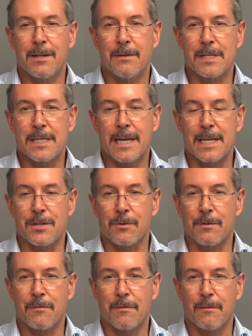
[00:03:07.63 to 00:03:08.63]
of his case,
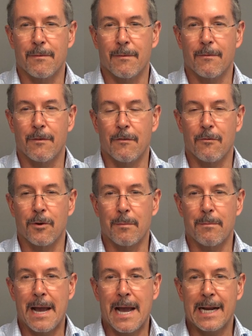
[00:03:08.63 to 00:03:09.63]
we've really
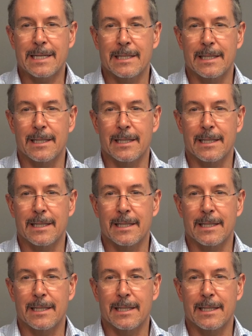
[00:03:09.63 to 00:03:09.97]
packed